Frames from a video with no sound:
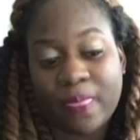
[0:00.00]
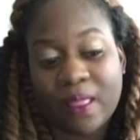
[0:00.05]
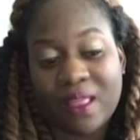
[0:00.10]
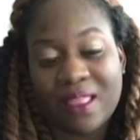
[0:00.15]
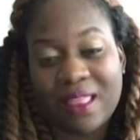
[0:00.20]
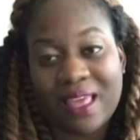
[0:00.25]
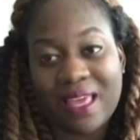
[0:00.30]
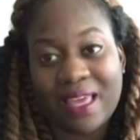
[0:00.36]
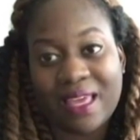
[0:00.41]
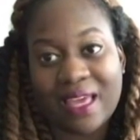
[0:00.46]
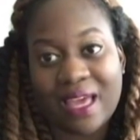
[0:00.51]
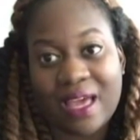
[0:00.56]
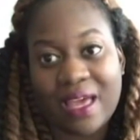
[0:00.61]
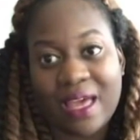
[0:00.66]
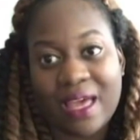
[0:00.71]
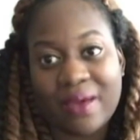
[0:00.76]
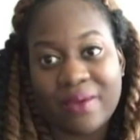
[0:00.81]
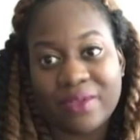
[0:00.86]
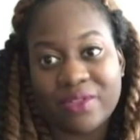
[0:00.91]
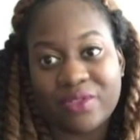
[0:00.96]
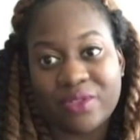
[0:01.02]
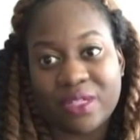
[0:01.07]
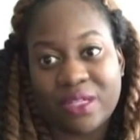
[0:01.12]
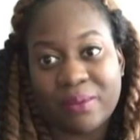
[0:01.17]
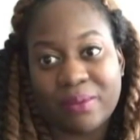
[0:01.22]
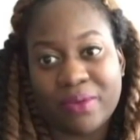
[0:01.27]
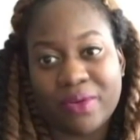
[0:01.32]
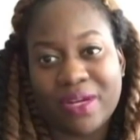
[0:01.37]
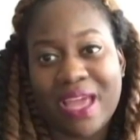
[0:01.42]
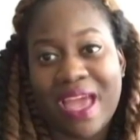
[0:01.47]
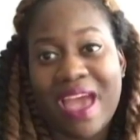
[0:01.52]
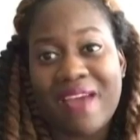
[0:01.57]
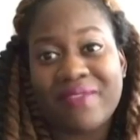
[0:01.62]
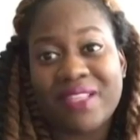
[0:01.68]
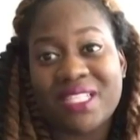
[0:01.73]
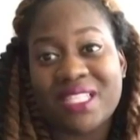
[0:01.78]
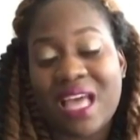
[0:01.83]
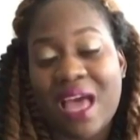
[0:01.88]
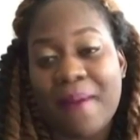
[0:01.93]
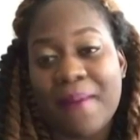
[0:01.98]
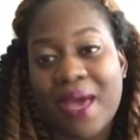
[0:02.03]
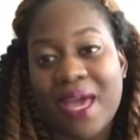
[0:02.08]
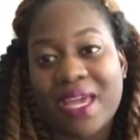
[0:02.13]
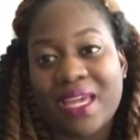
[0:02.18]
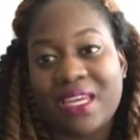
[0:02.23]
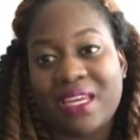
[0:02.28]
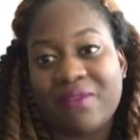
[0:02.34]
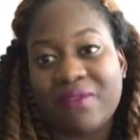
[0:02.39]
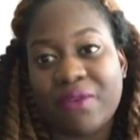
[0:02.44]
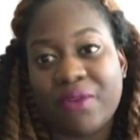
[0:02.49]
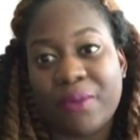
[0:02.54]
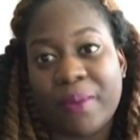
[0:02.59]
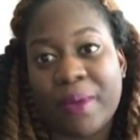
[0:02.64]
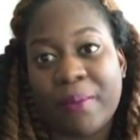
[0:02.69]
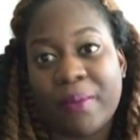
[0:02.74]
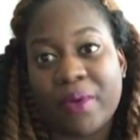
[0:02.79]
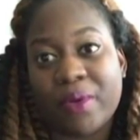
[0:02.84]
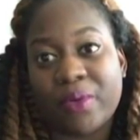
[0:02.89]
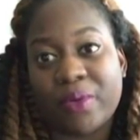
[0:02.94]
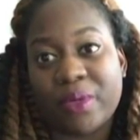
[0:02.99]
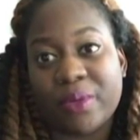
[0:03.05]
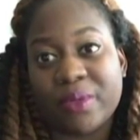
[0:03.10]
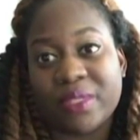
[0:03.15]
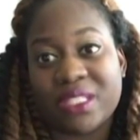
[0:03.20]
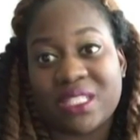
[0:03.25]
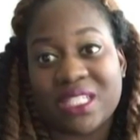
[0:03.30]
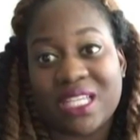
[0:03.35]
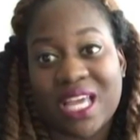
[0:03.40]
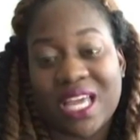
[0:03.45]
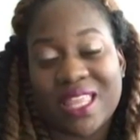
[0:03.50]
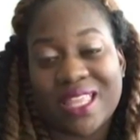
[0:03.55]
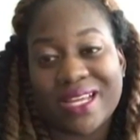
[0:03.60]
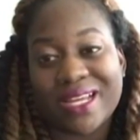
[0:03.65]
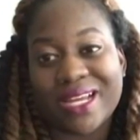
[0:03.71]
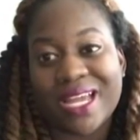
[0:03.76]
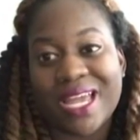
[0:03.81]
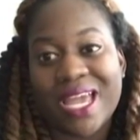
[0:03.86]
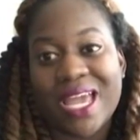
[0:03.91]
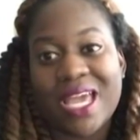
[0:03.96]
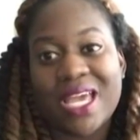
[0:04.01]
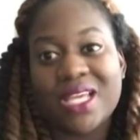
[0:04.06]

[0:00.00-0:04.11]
Like, I was really bored. Half the time, I didn't even remember we was together.